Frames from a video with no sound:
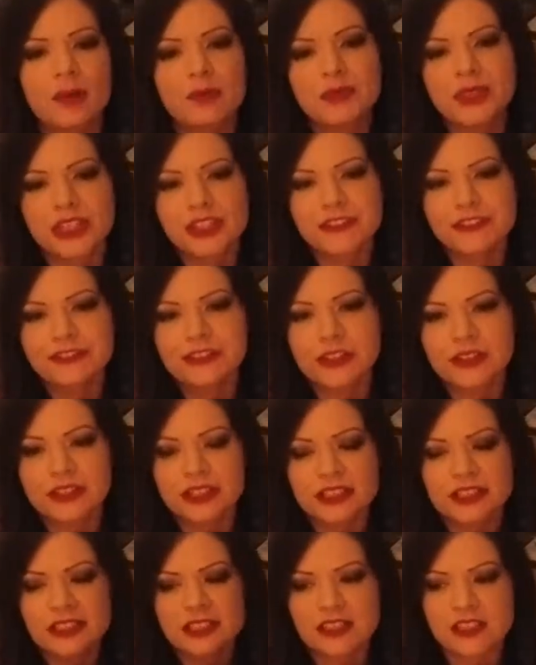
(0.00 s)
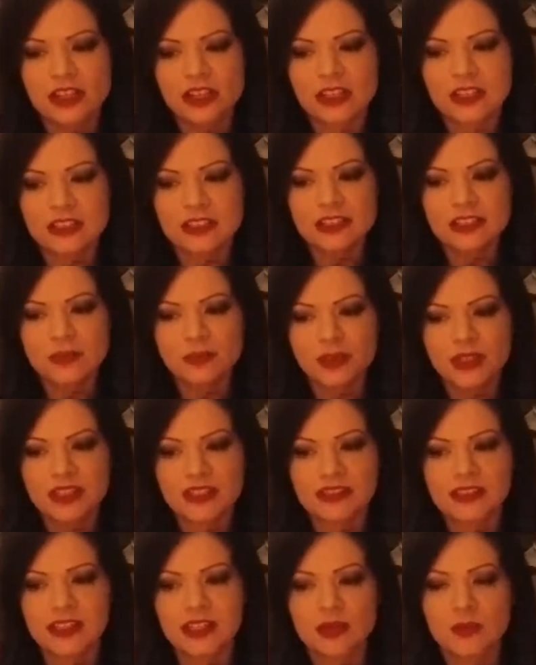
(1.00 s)
They're focused on something
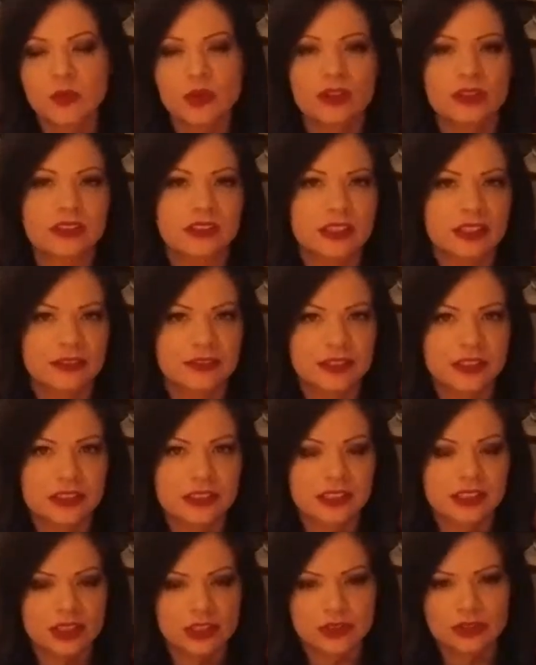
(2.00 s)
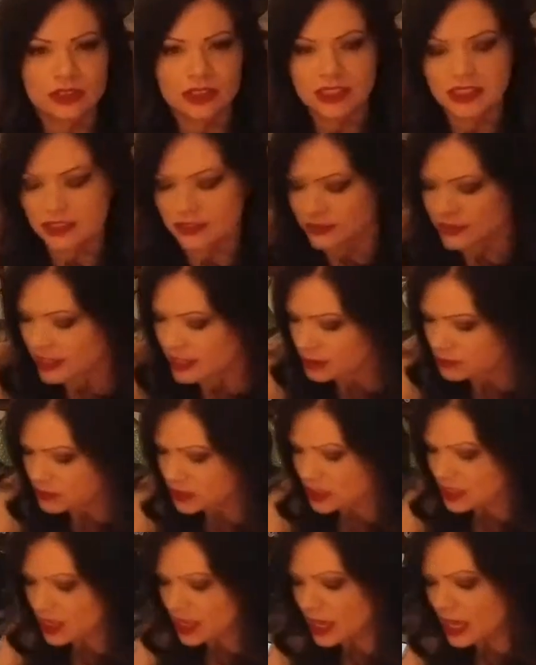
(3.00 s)
that they want, that they feel like you can give them,
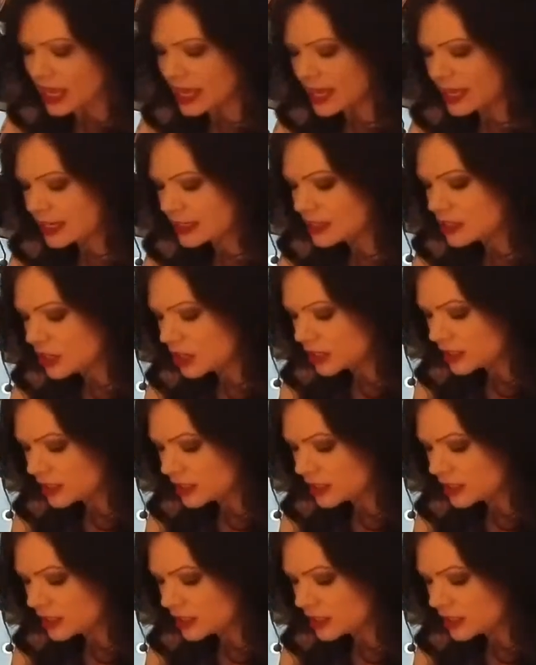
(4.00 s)
and not